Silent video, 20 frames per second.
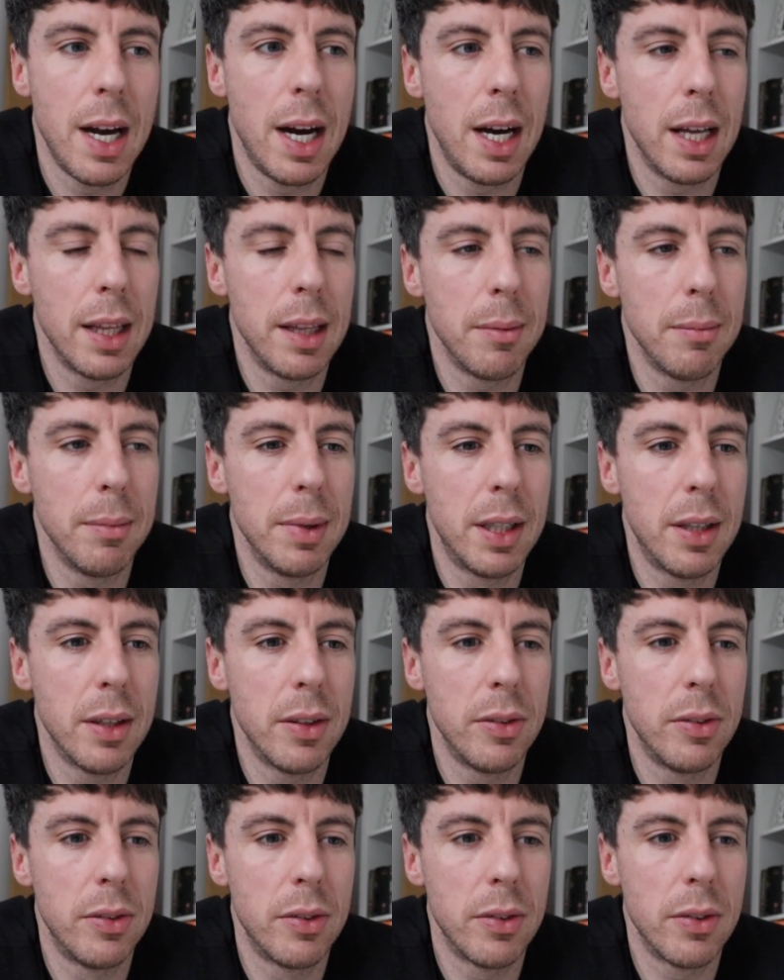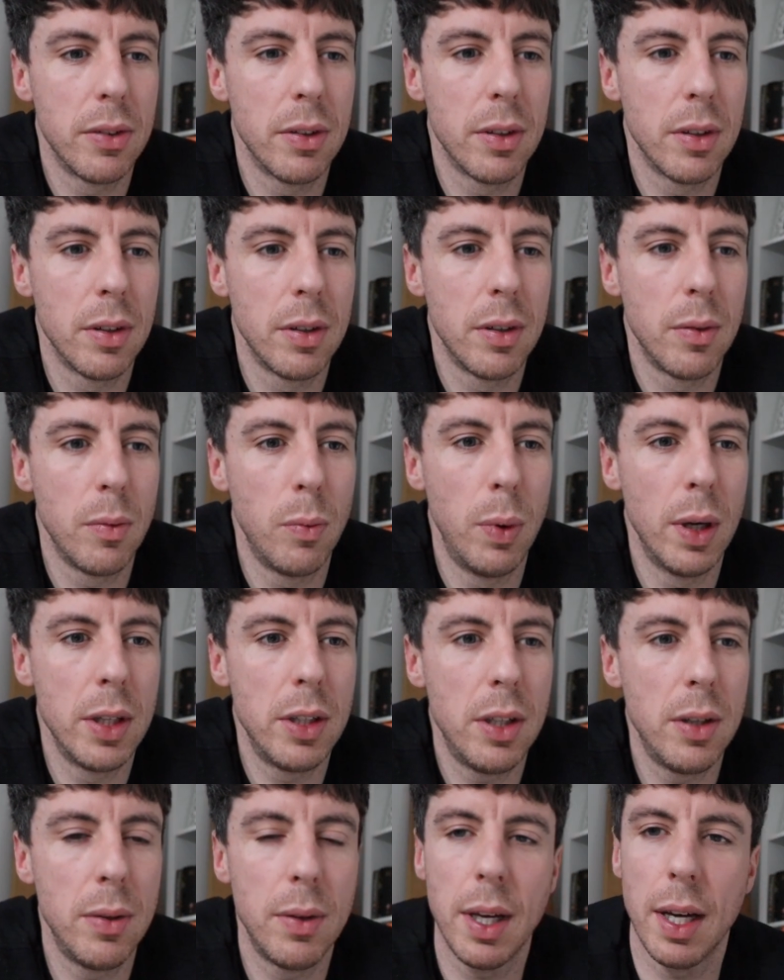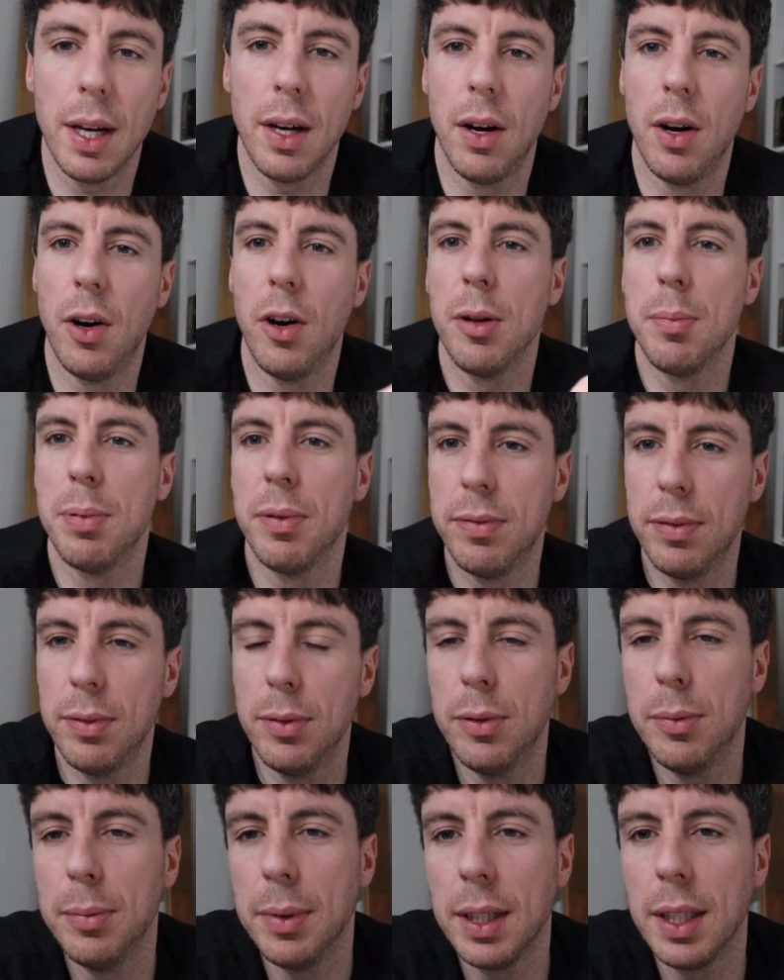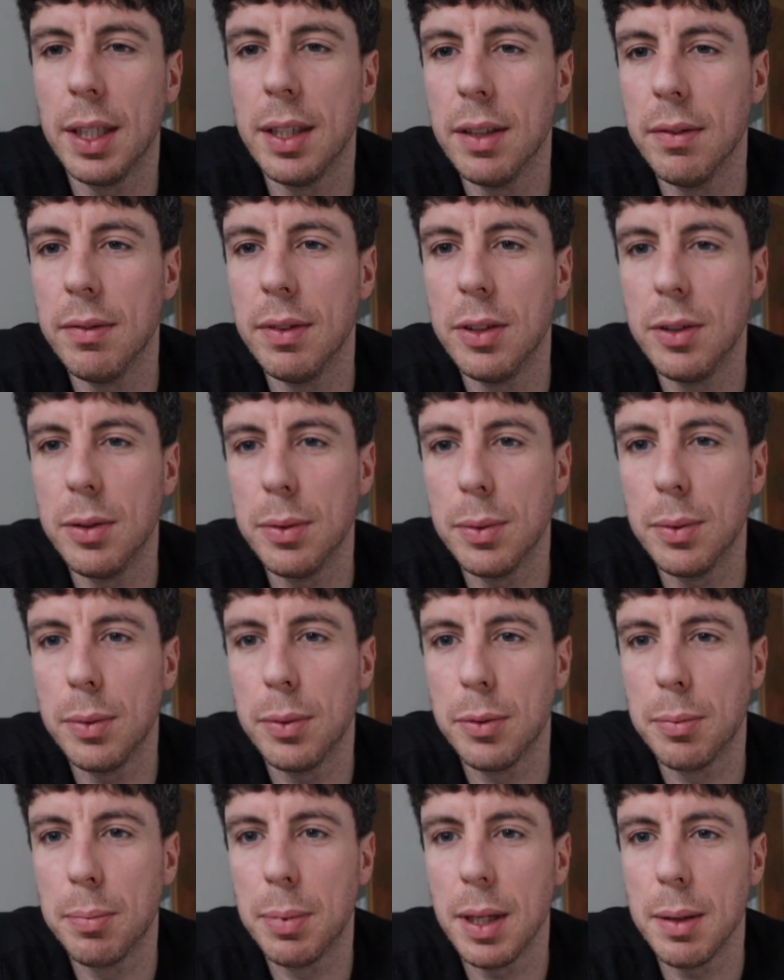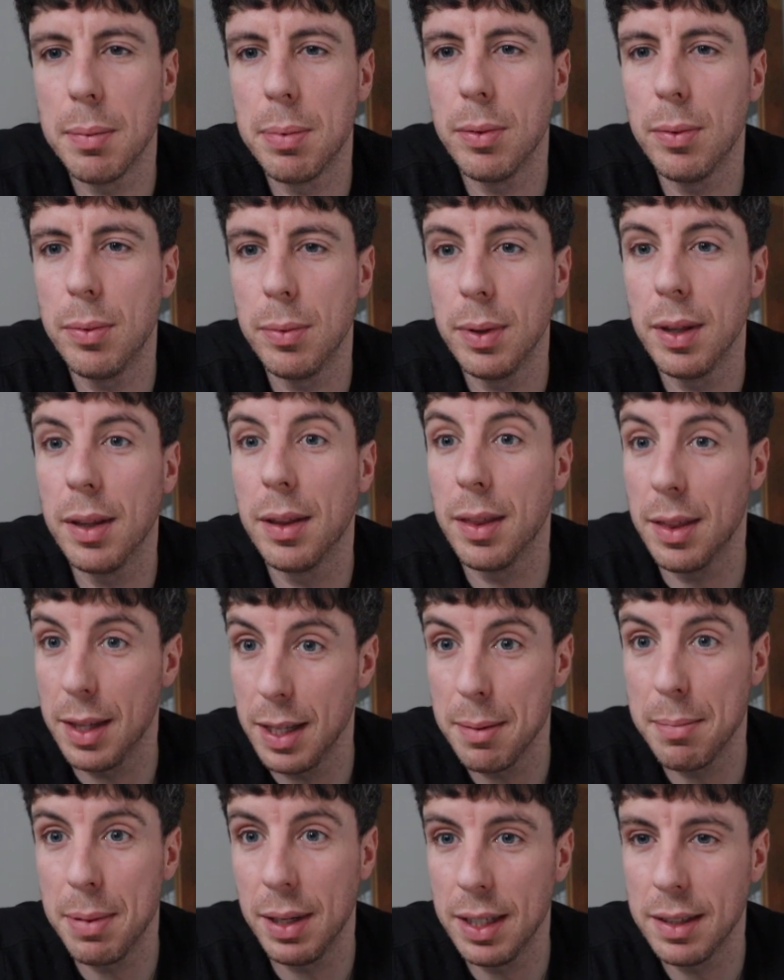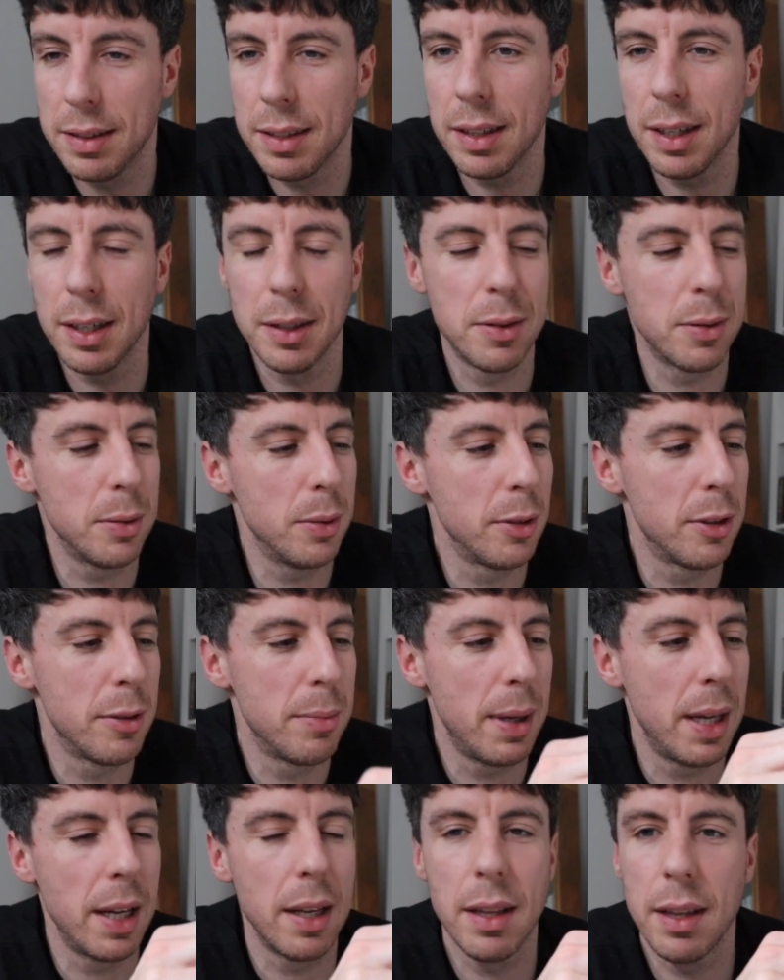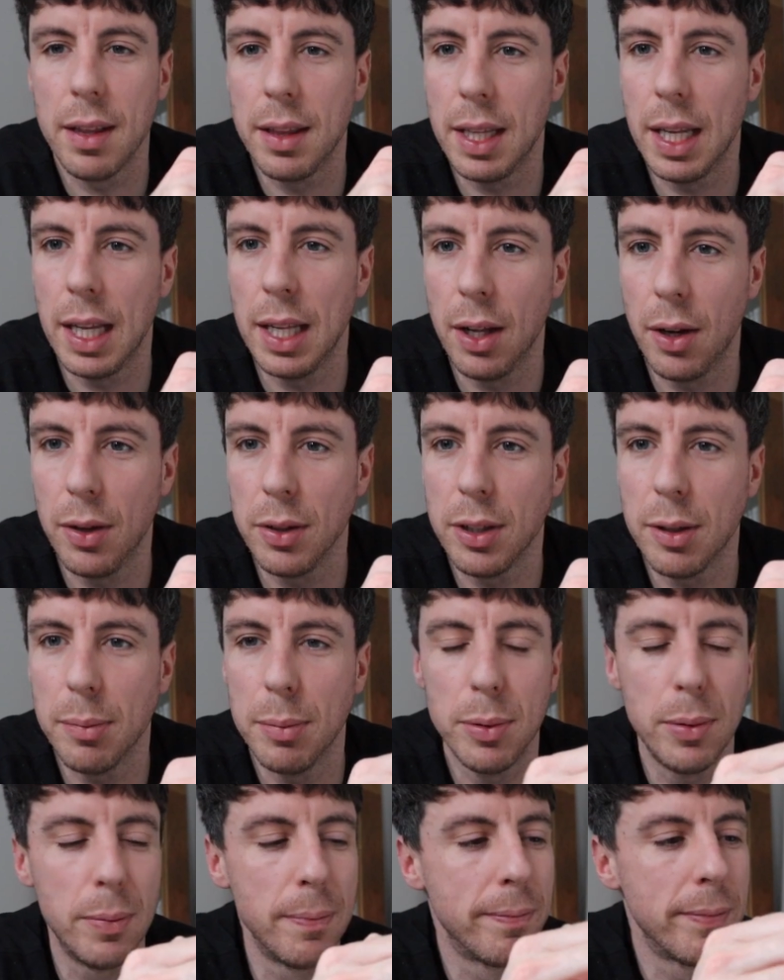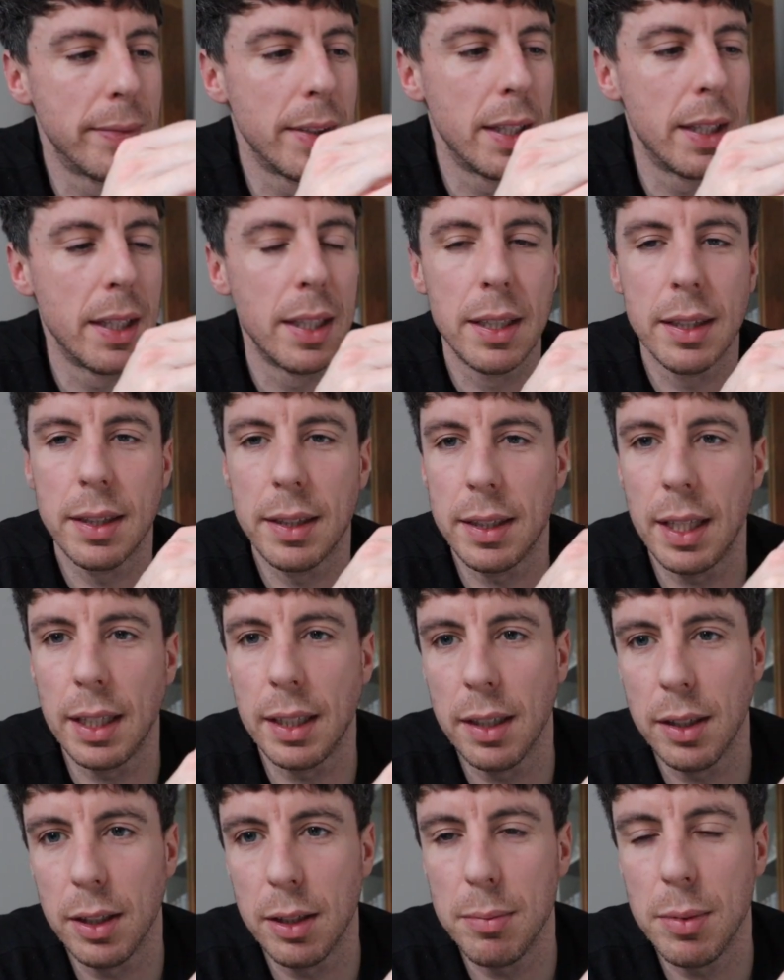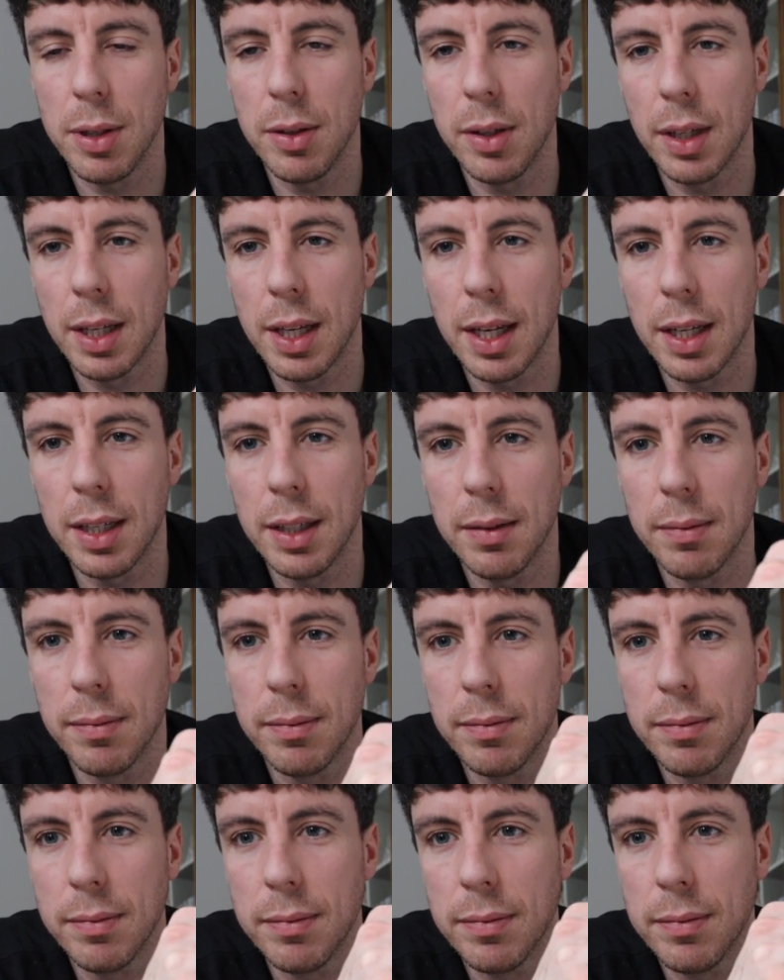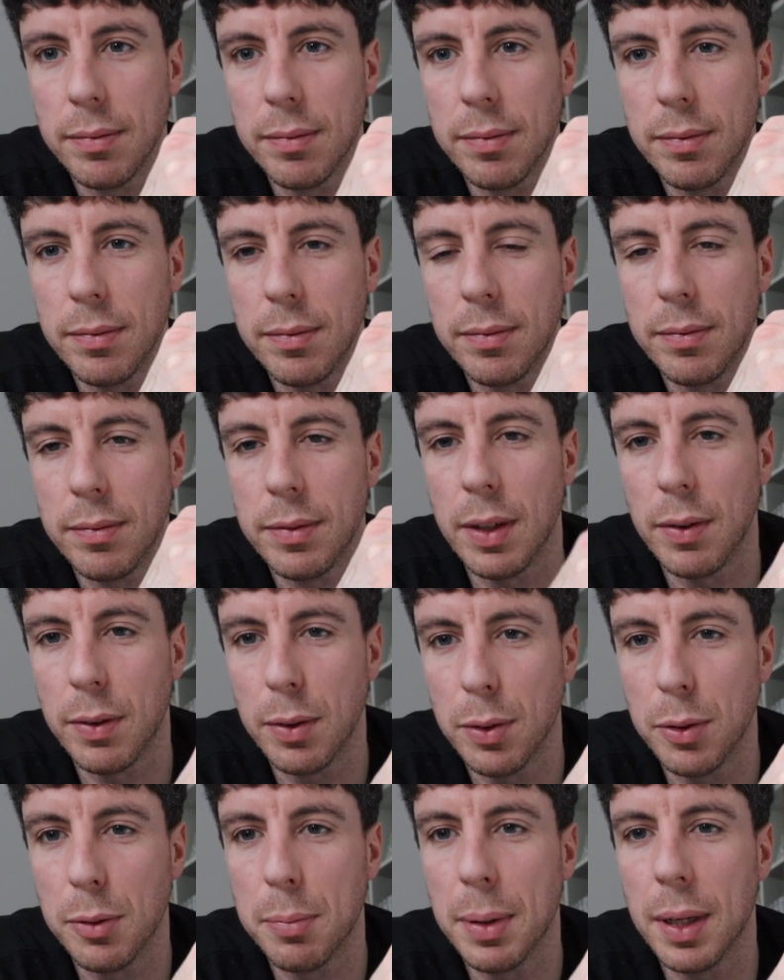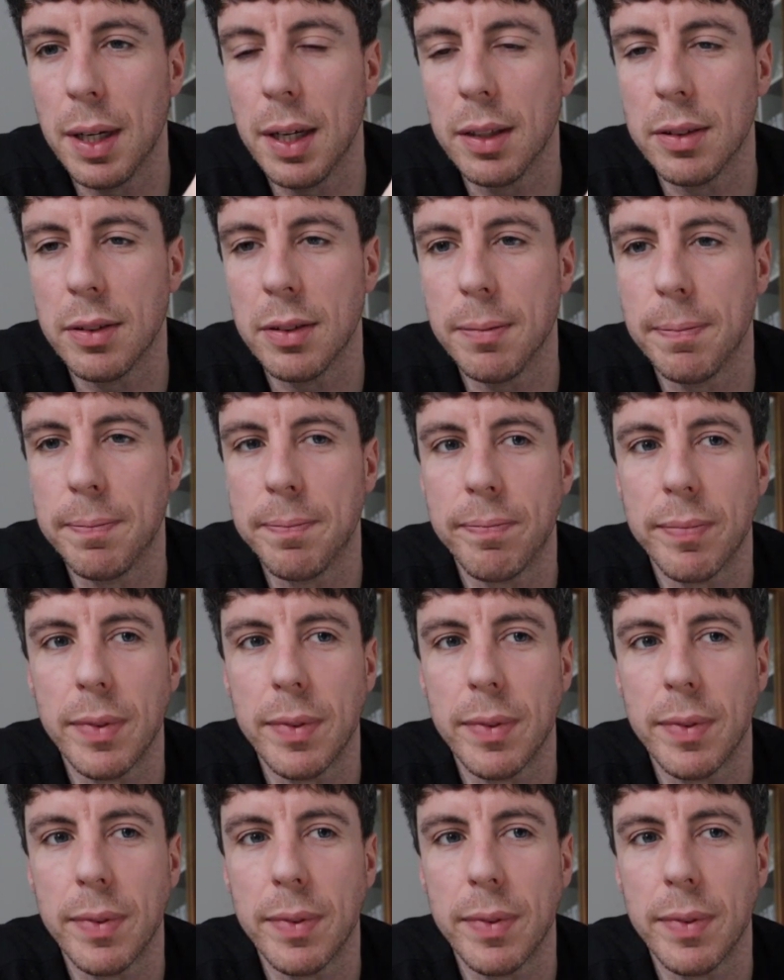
I think because when you get high-performing individuals, people with the ability that I talked about, they're likeable, they can communicate, they're a good person.